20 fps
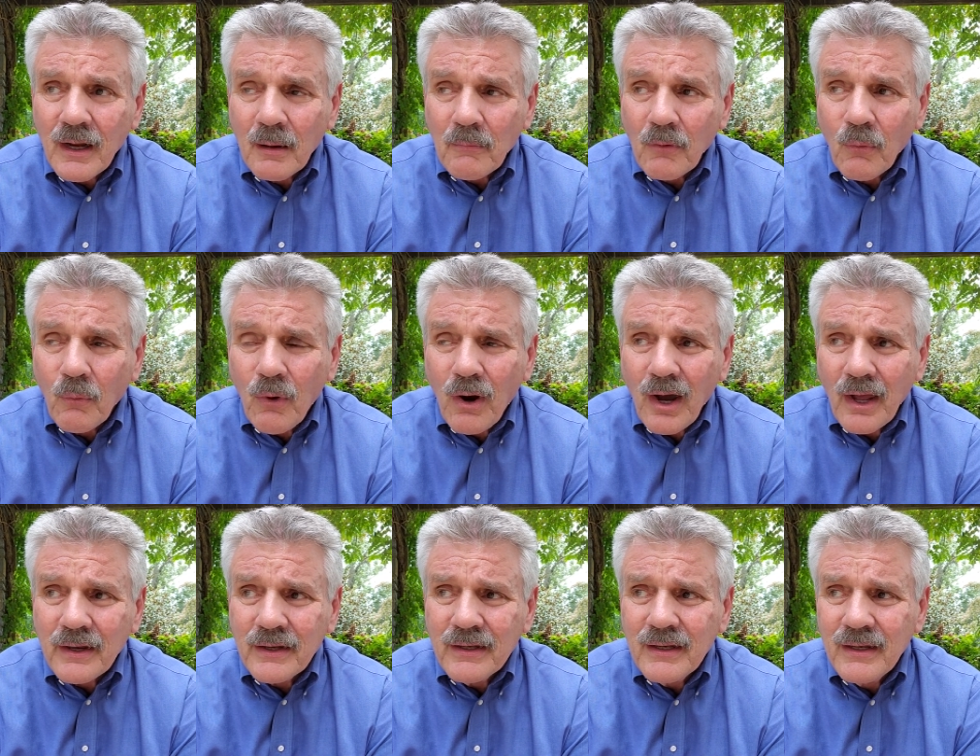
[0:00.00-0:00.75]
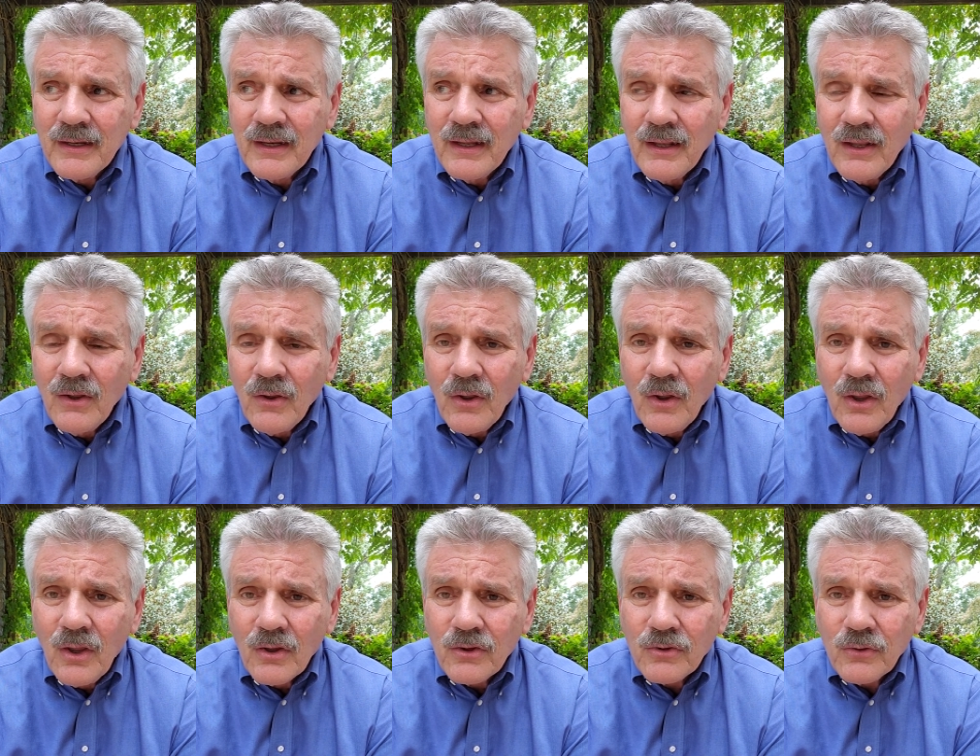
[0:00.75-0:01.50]
Number one,
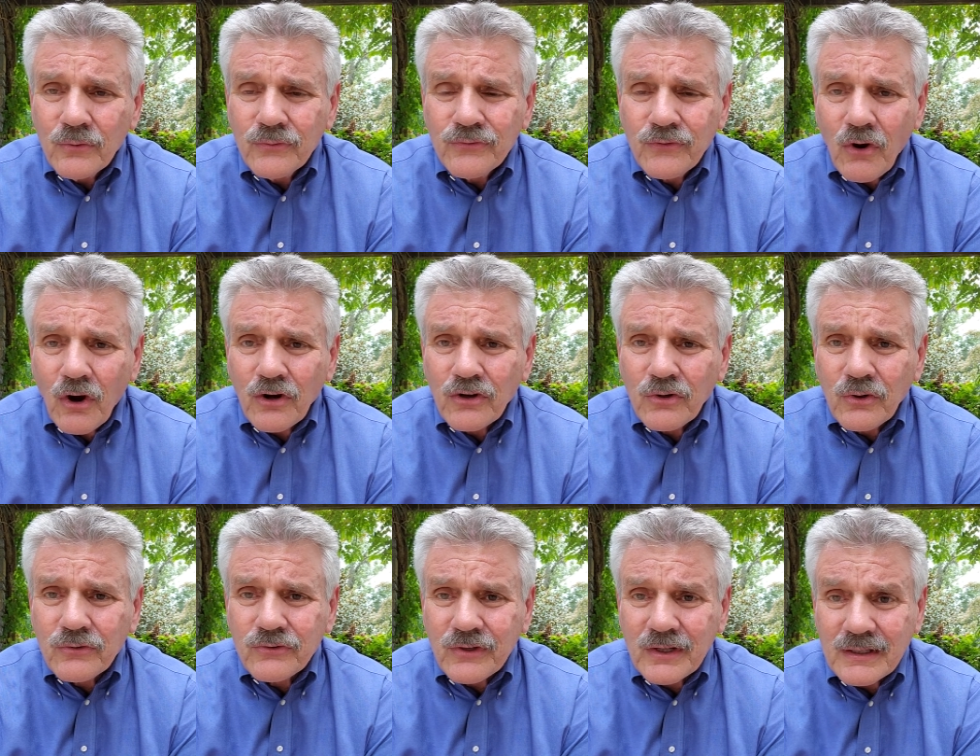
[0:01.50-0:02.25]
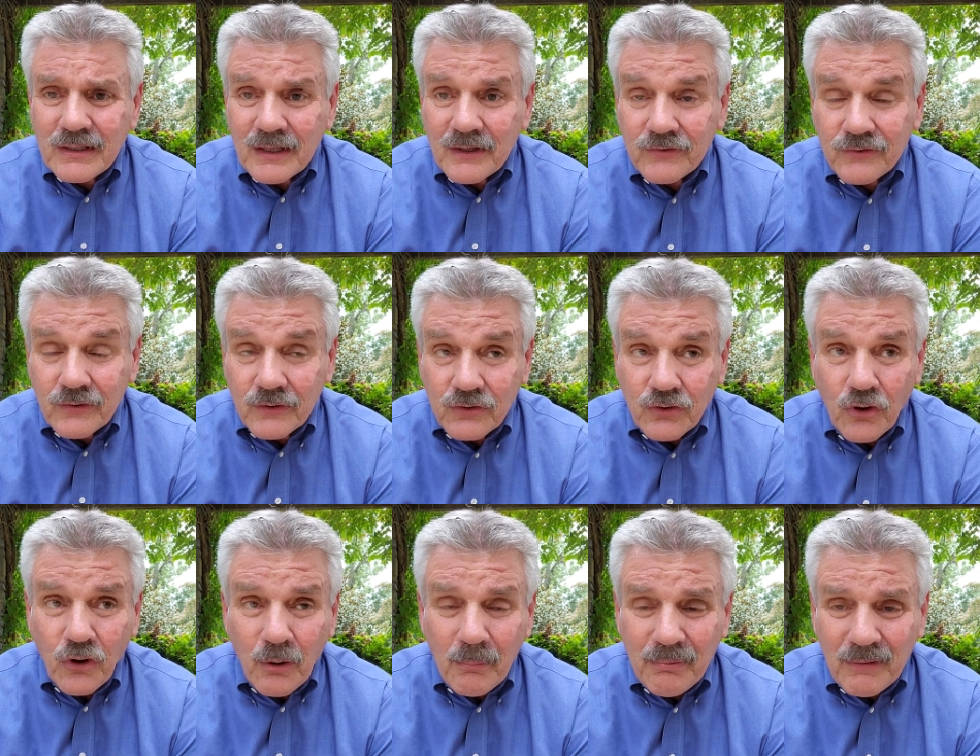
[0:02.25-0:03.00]
you start using this
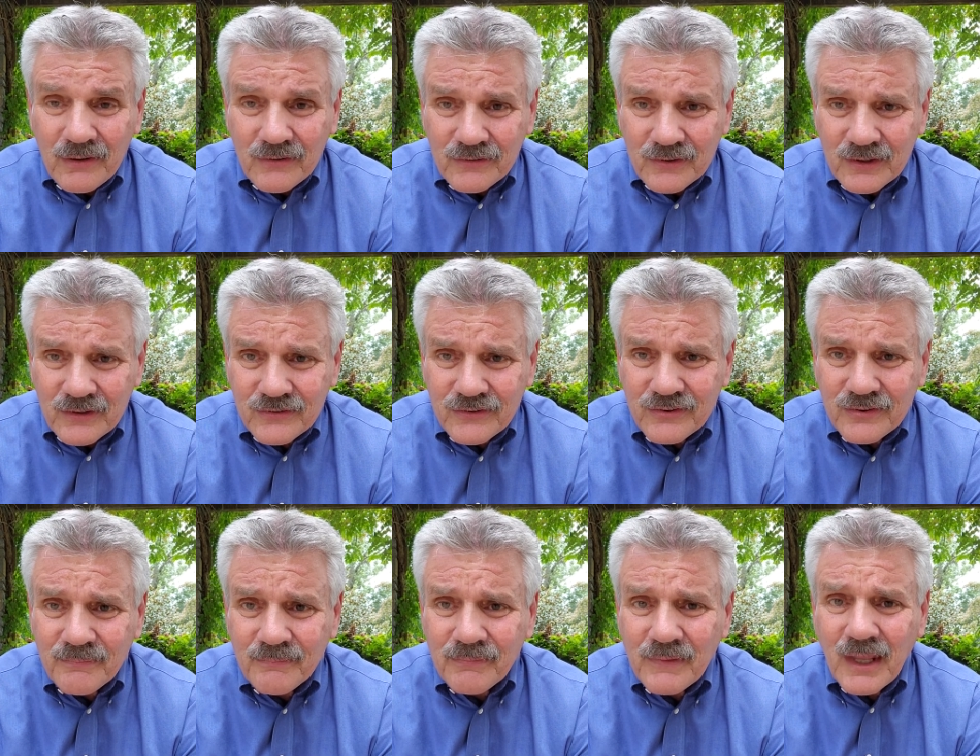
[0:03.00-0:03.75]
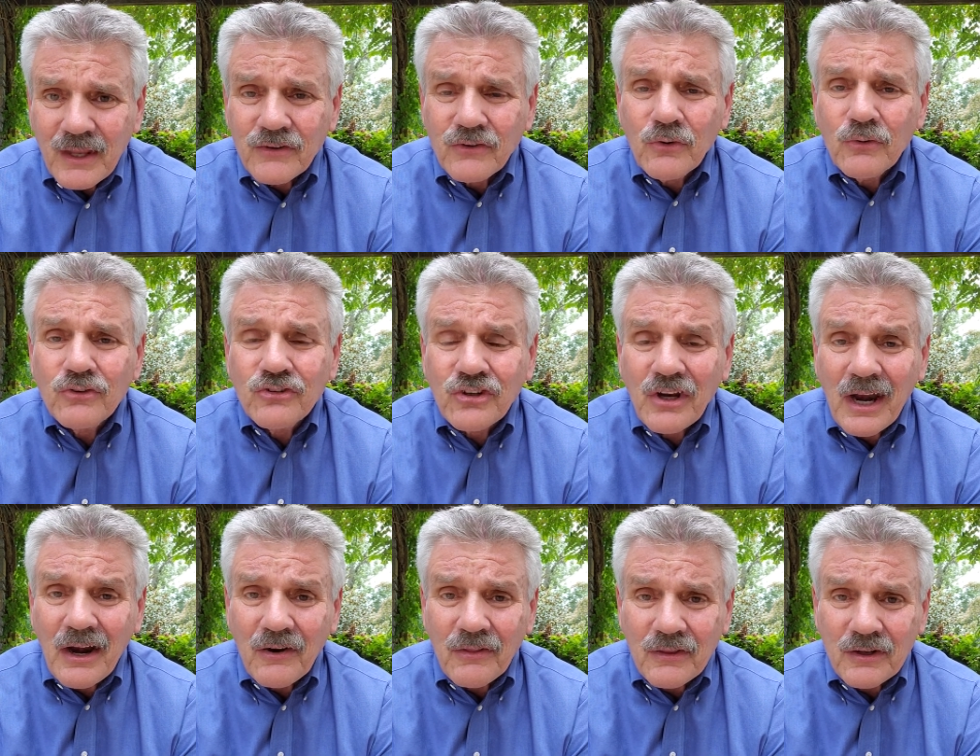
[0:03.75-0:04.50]
in your business and you
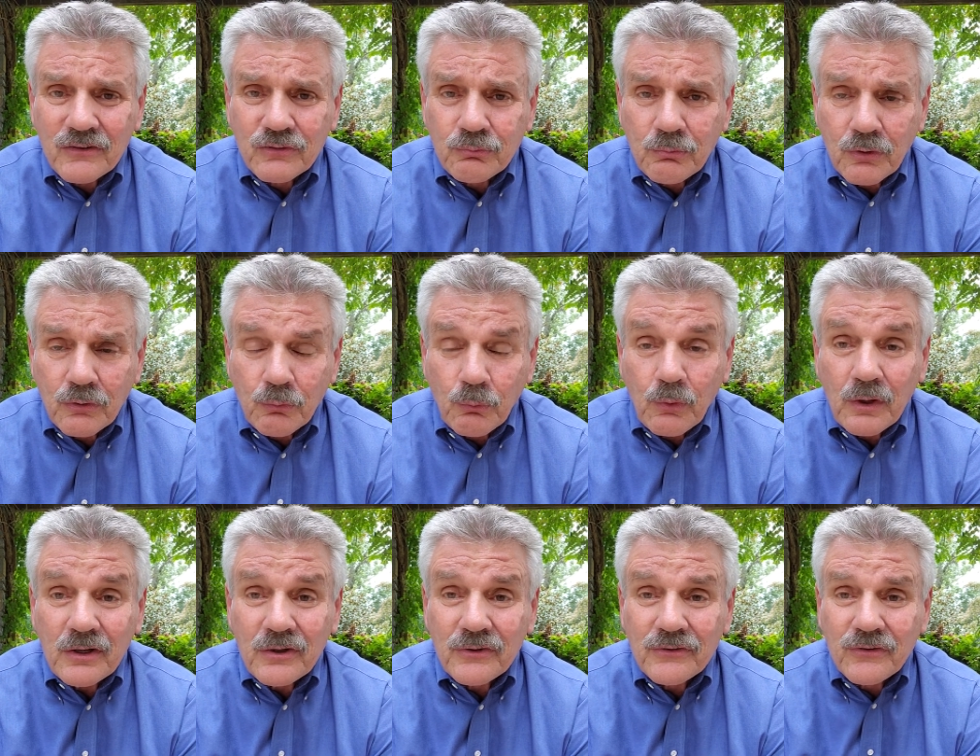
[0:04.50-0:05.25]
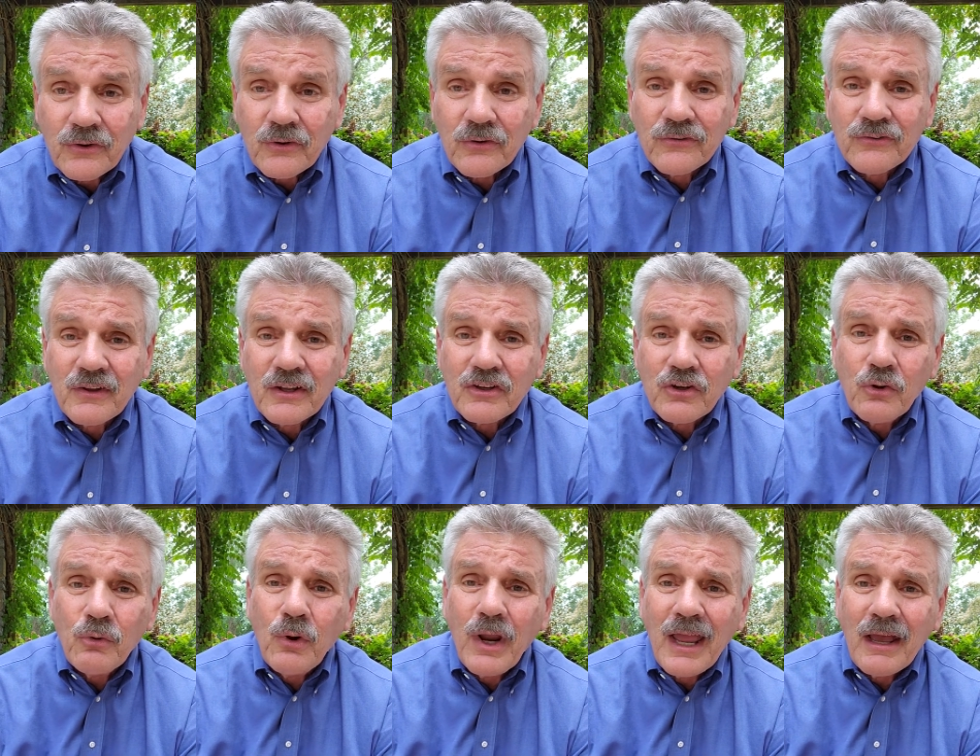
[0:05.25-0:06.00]
share this with realtors that
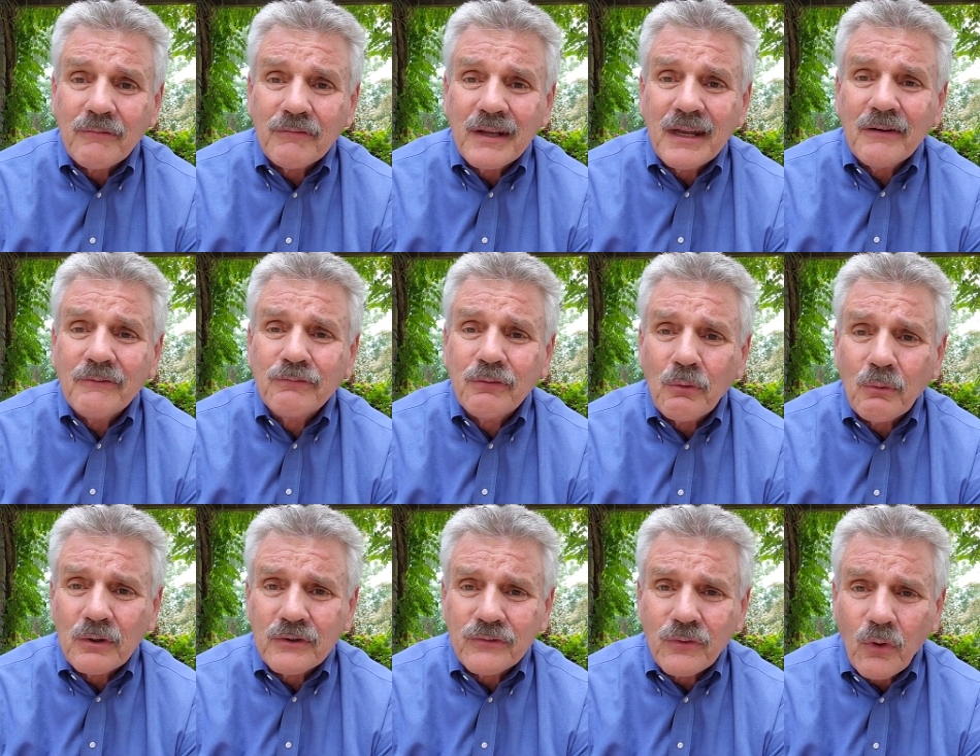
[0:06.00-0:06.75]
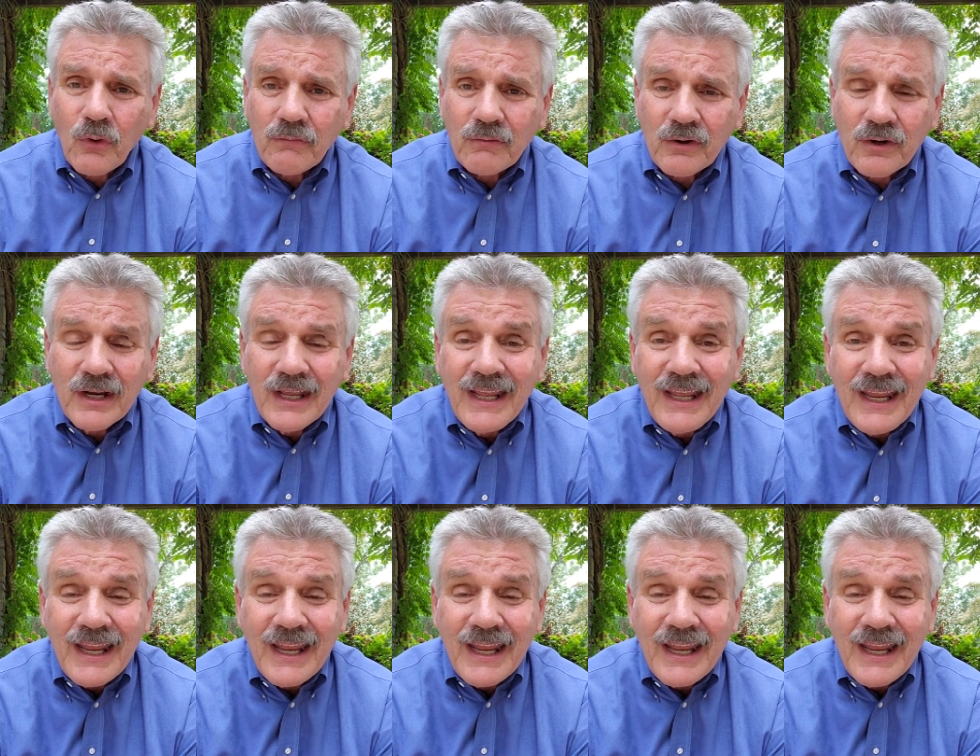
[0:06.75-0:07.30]
you have influence over,